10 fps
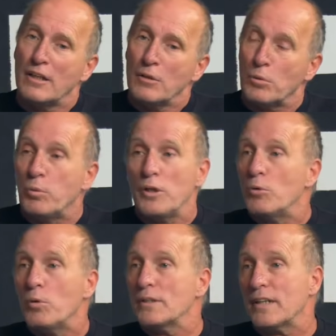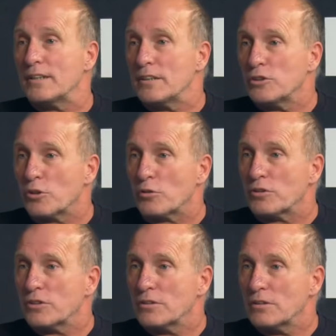Well, we don't want that in the
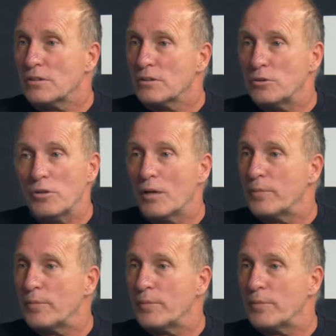church. Do not